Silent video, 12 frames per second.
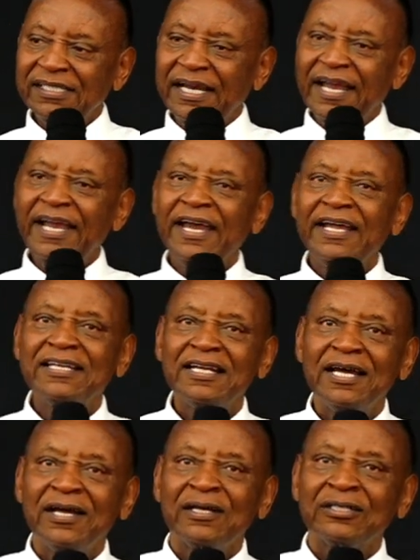And
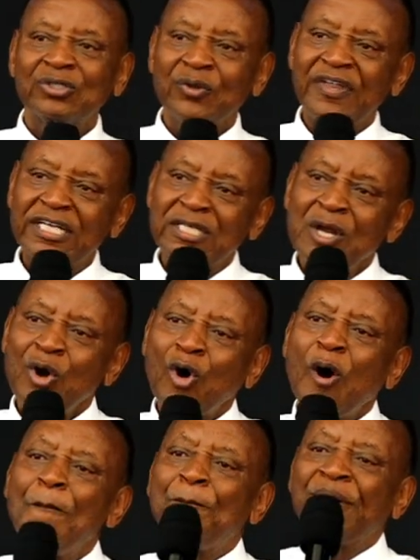so that
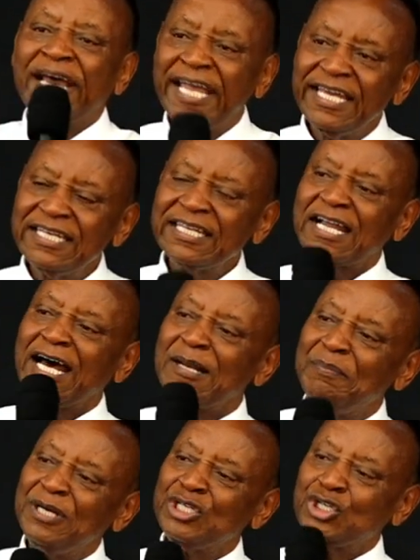complaint can
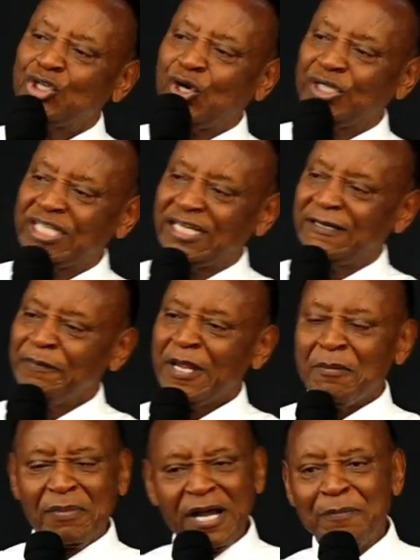be shorter
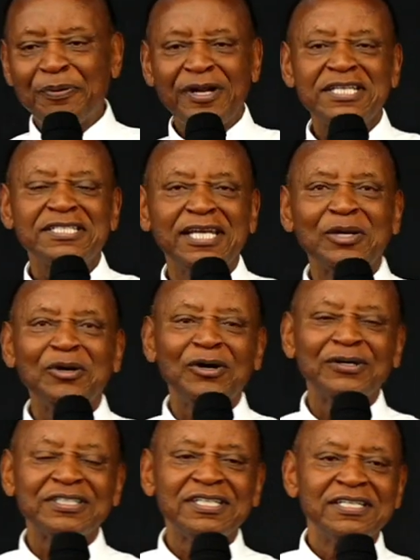by praising
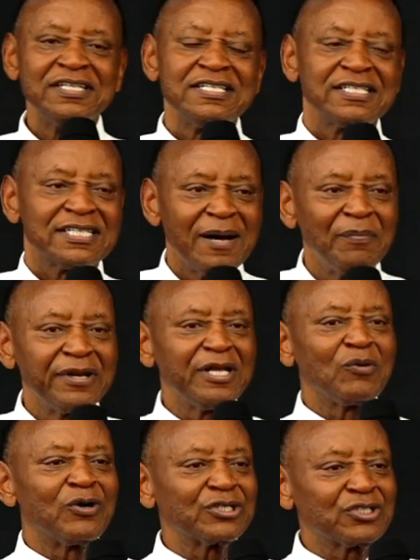God. Somebody
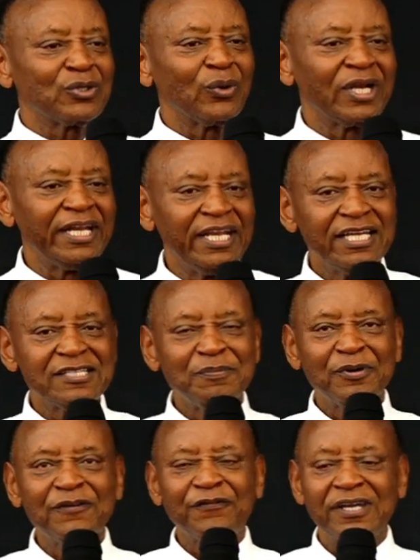was stolen his
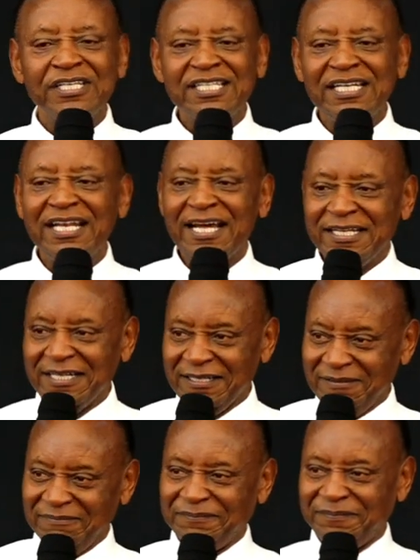briefcase in London.
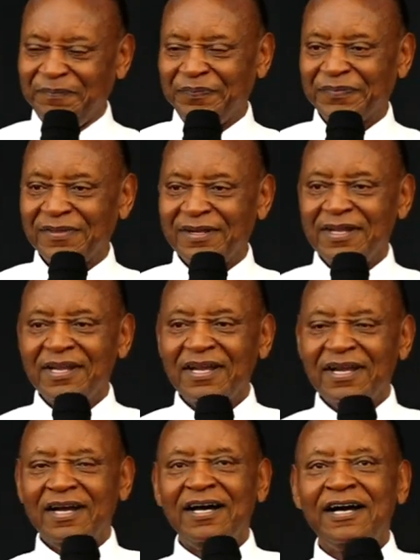
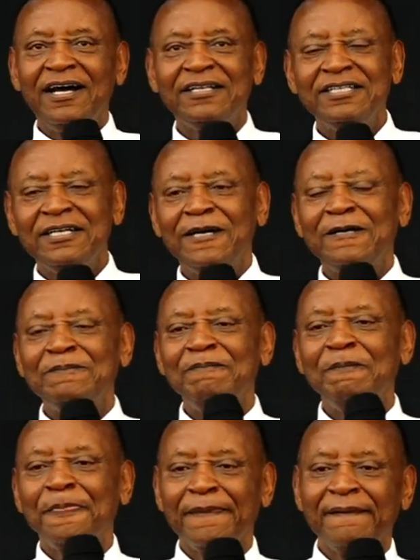And
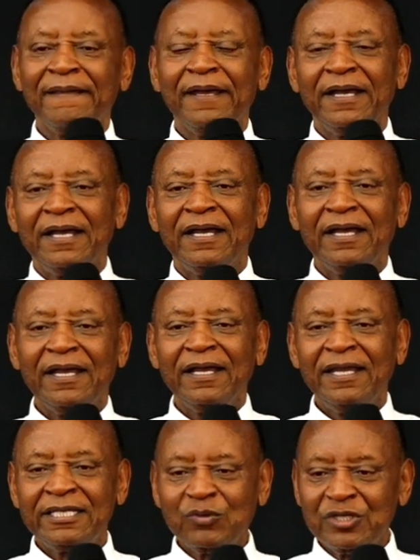um,
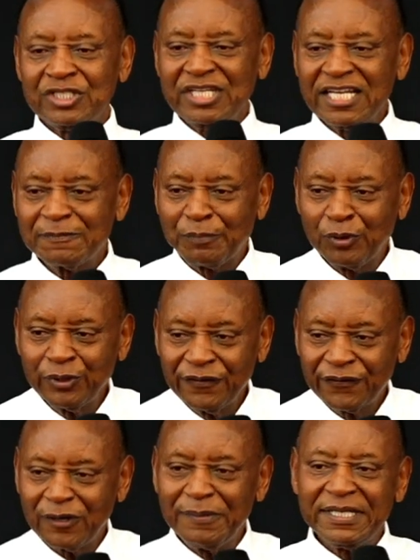it was just pulled
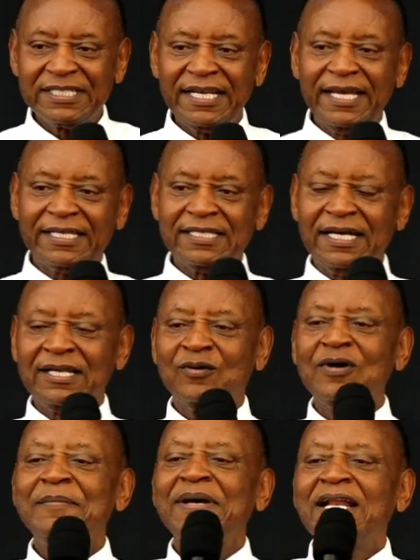from his legs.
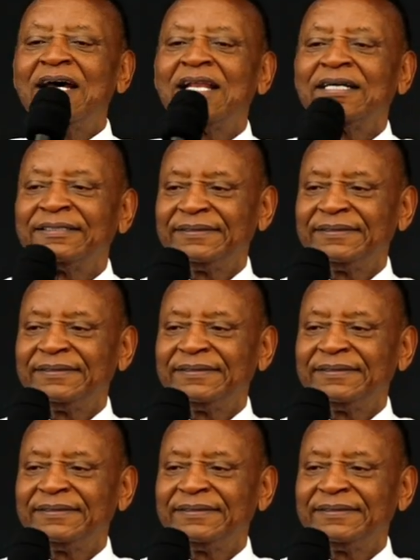Alikuwa melala,